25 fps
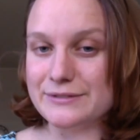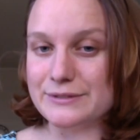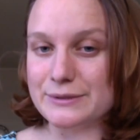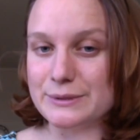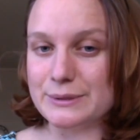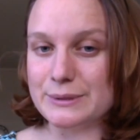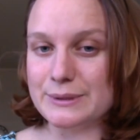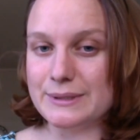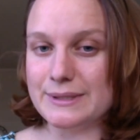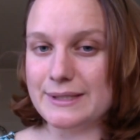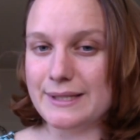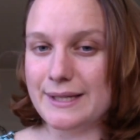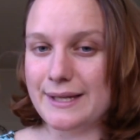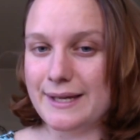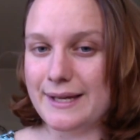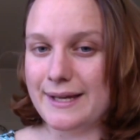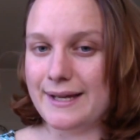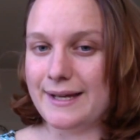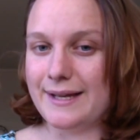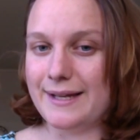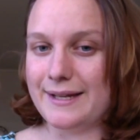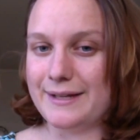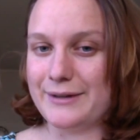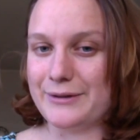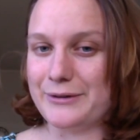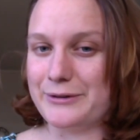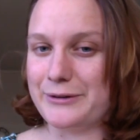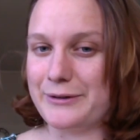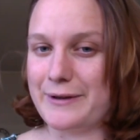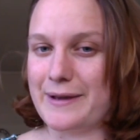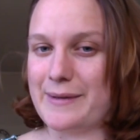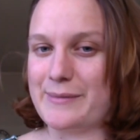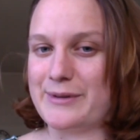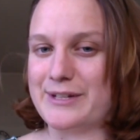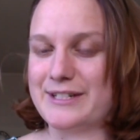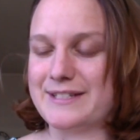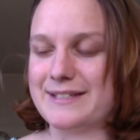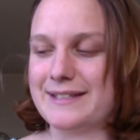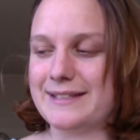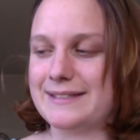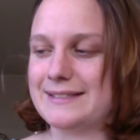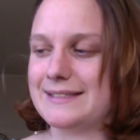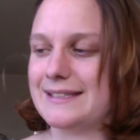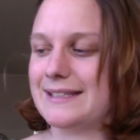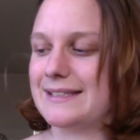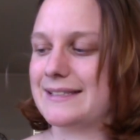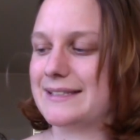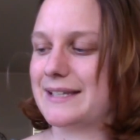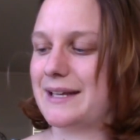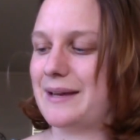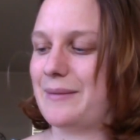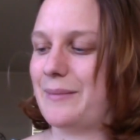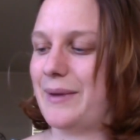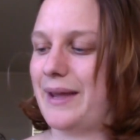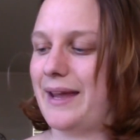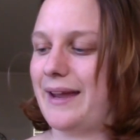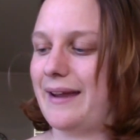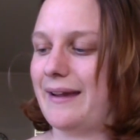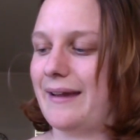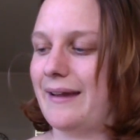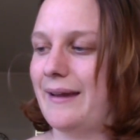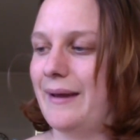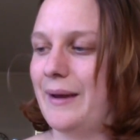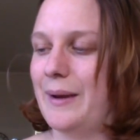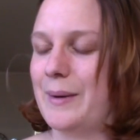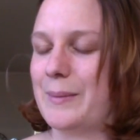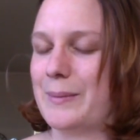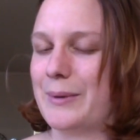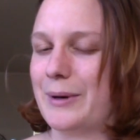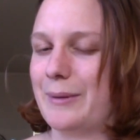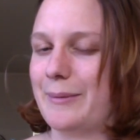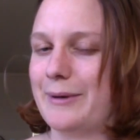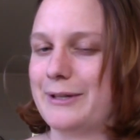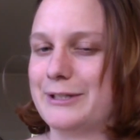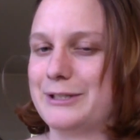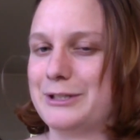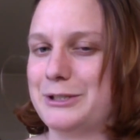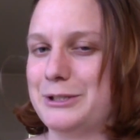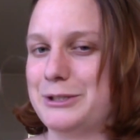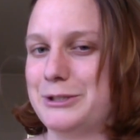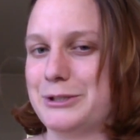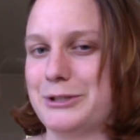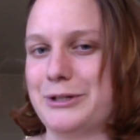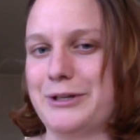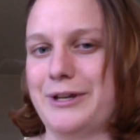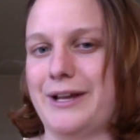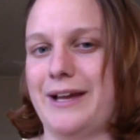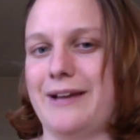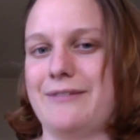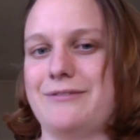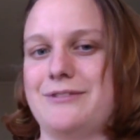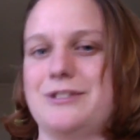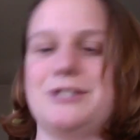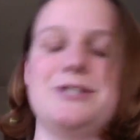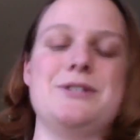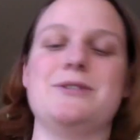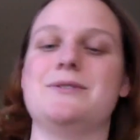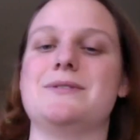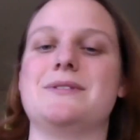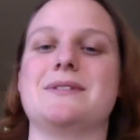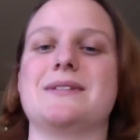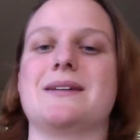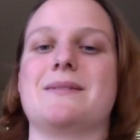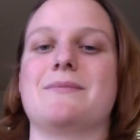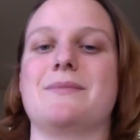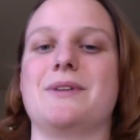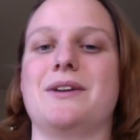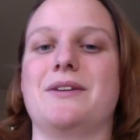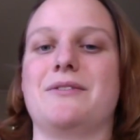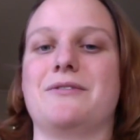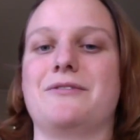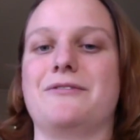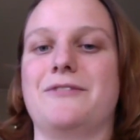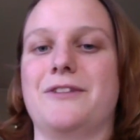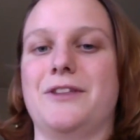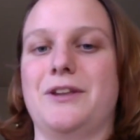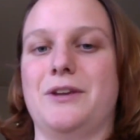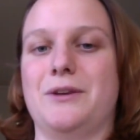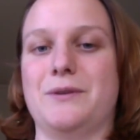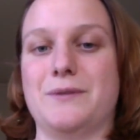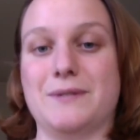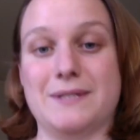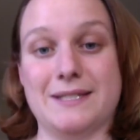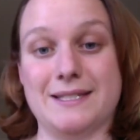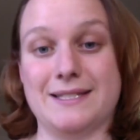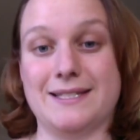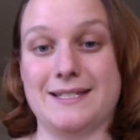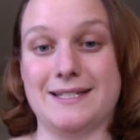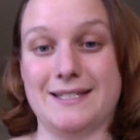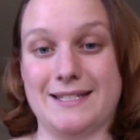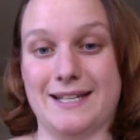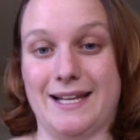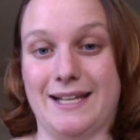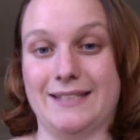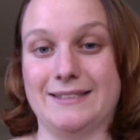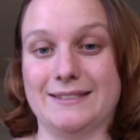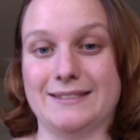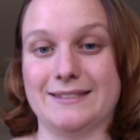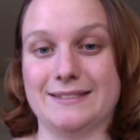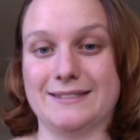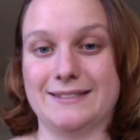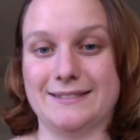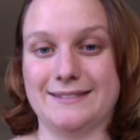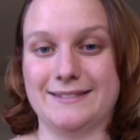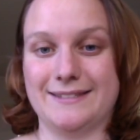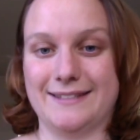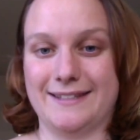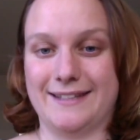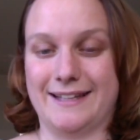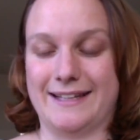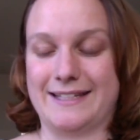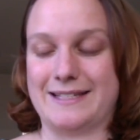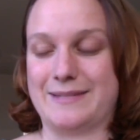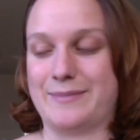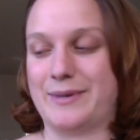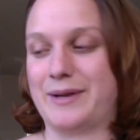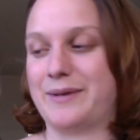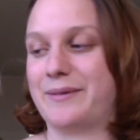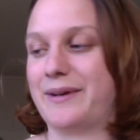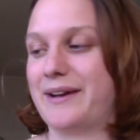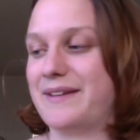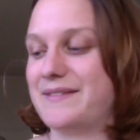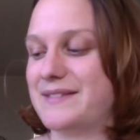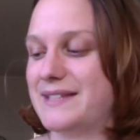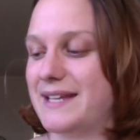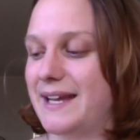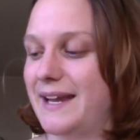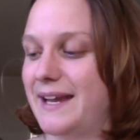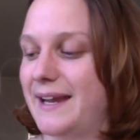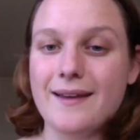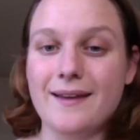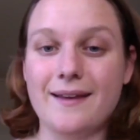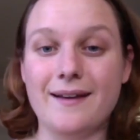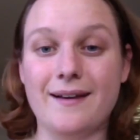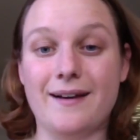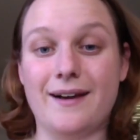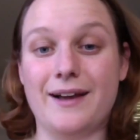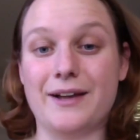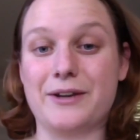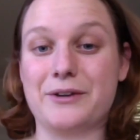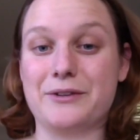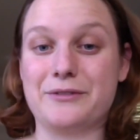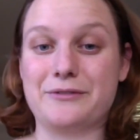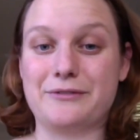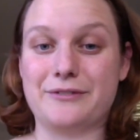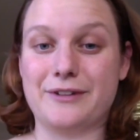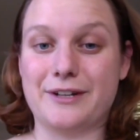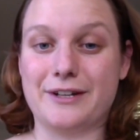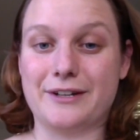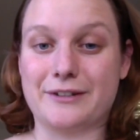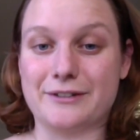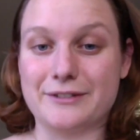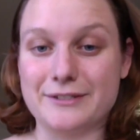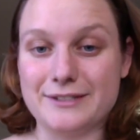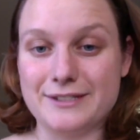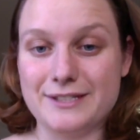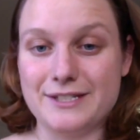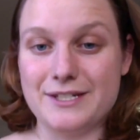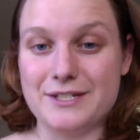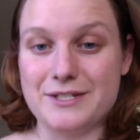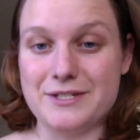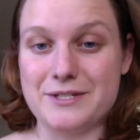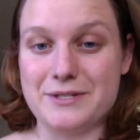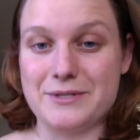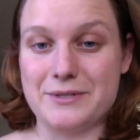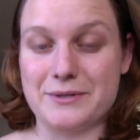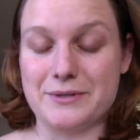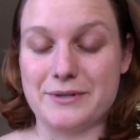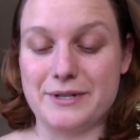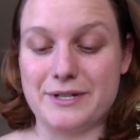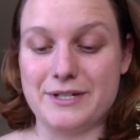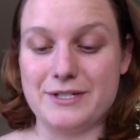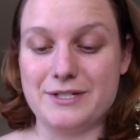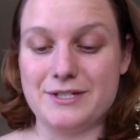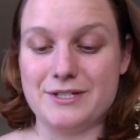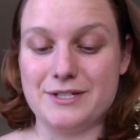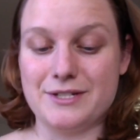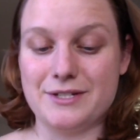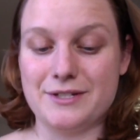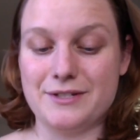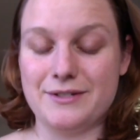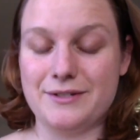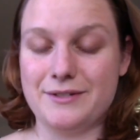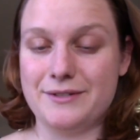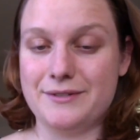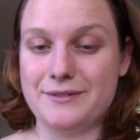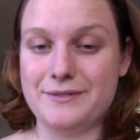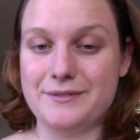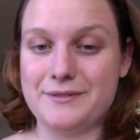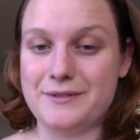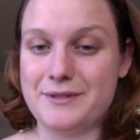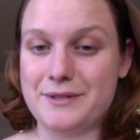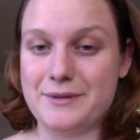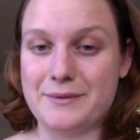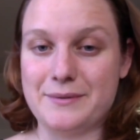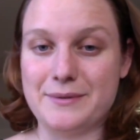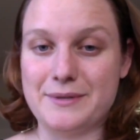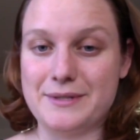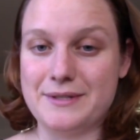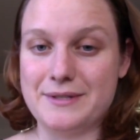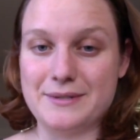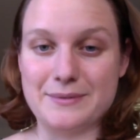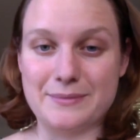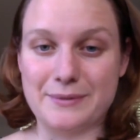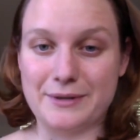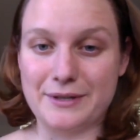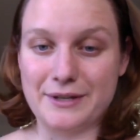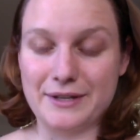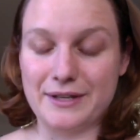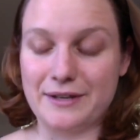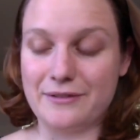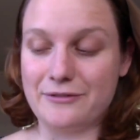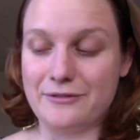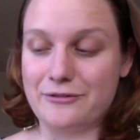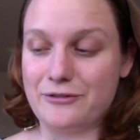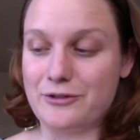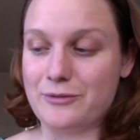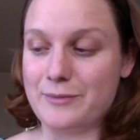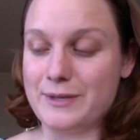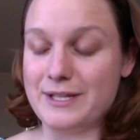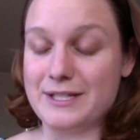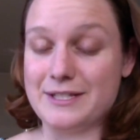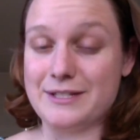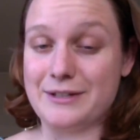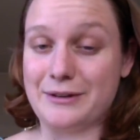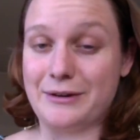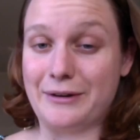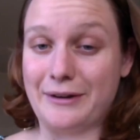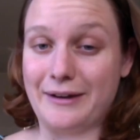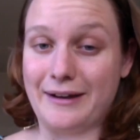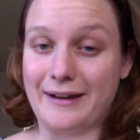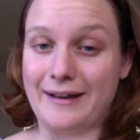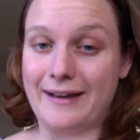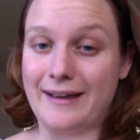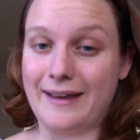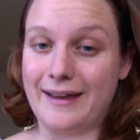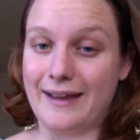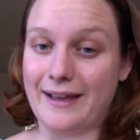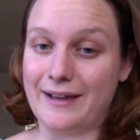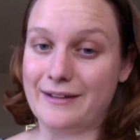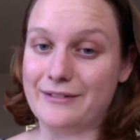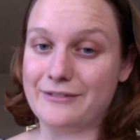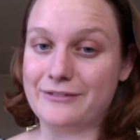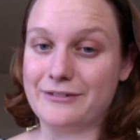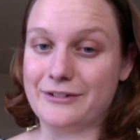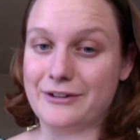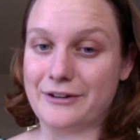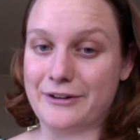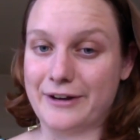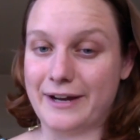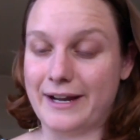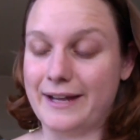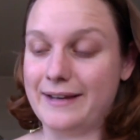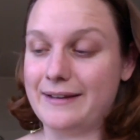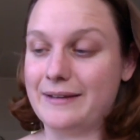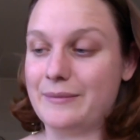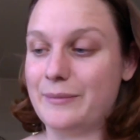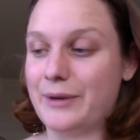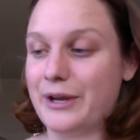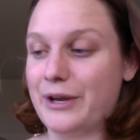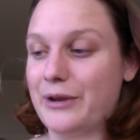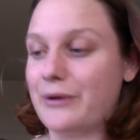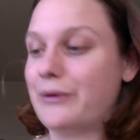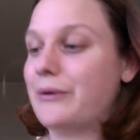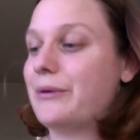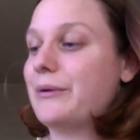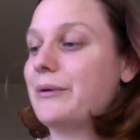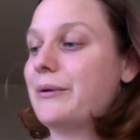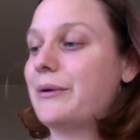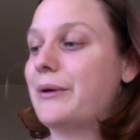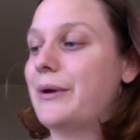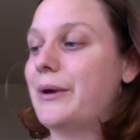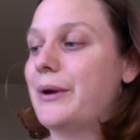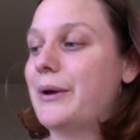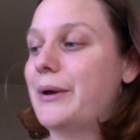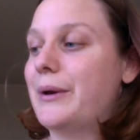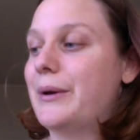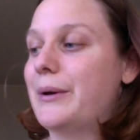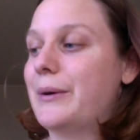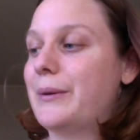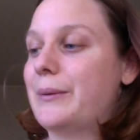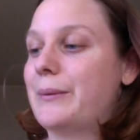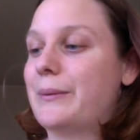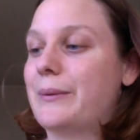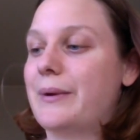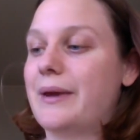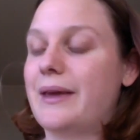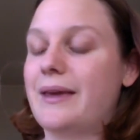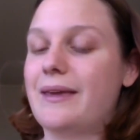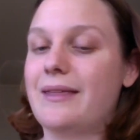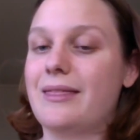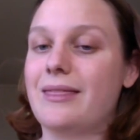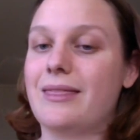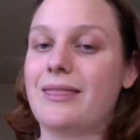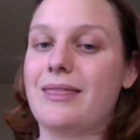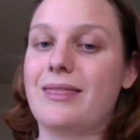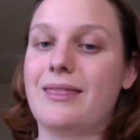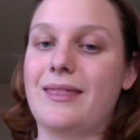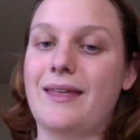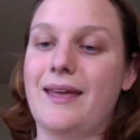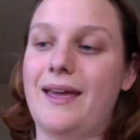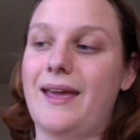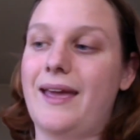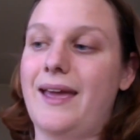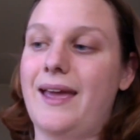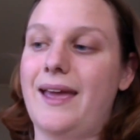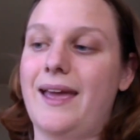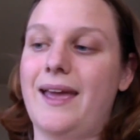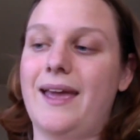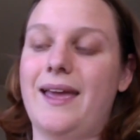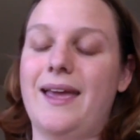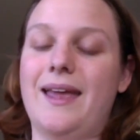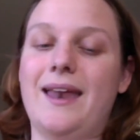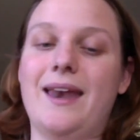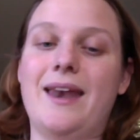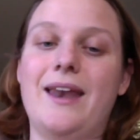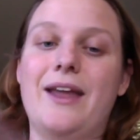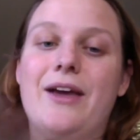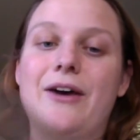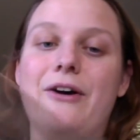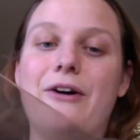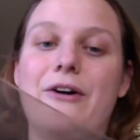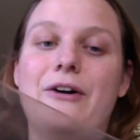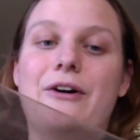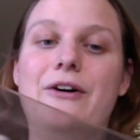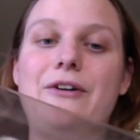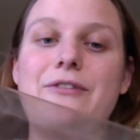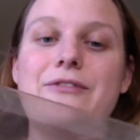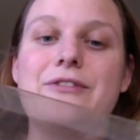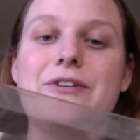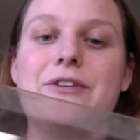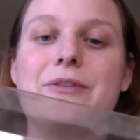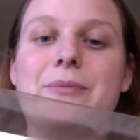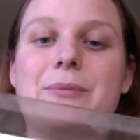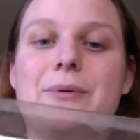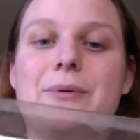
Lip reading: for. I don't know how much sense that's going to make. Pretty much you don't have to use something for the use it's intended. That's a better way of saying it. I couldn't find a cross-stitch storage that was working for me, so I have created my own with an office